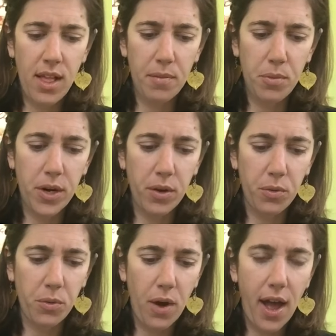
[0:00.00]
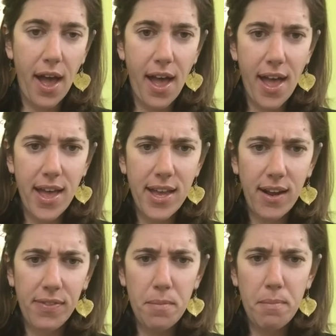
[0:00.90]
and put it right
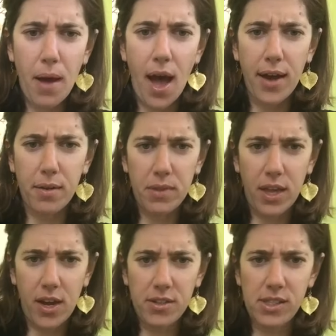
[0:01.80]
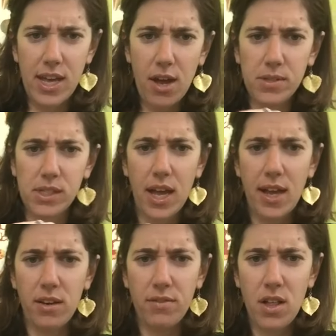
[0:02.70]
on the bottom there. See how it's
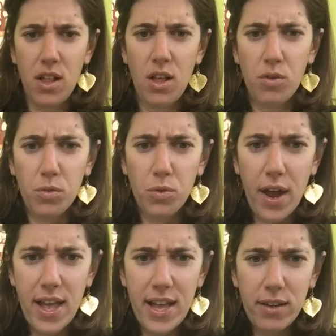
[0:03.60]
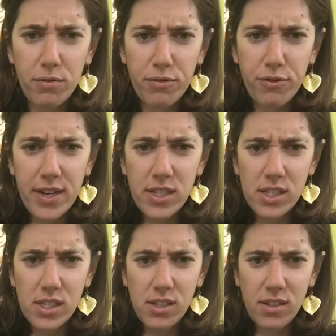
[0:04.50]
kind of right in
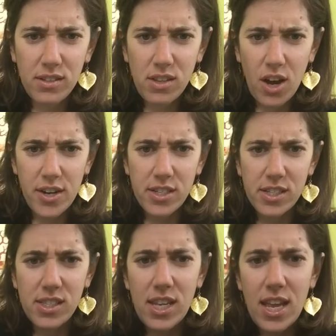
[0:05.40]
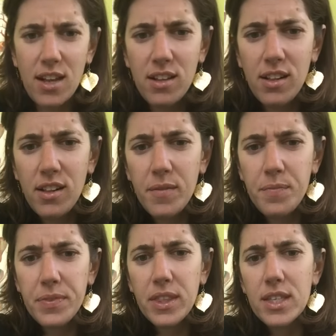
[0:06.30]
front? It's hard to see
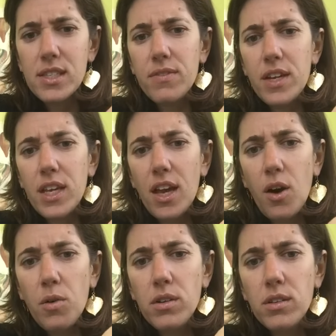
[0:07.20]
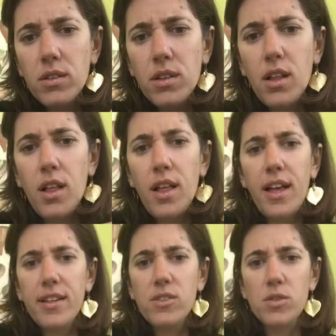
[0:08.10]
in this video.
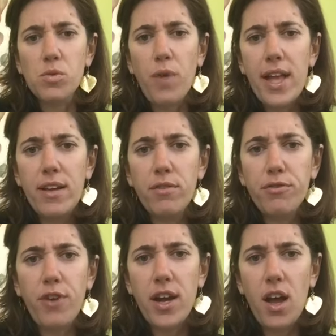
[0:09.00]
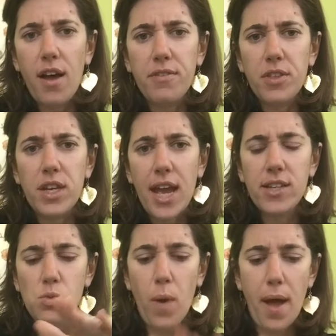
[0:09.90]
So it's right in front of the
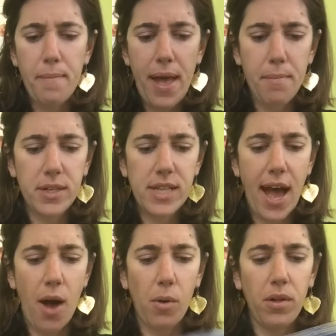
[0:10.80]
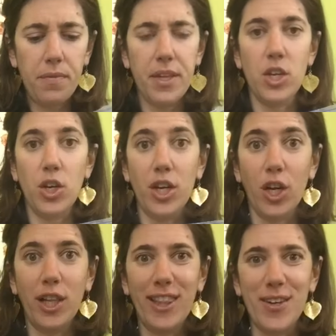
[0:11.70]
nice wet paper towel, and then you're
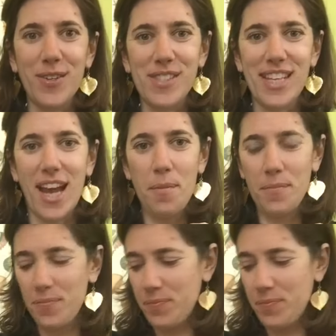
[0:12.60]
going to close it up.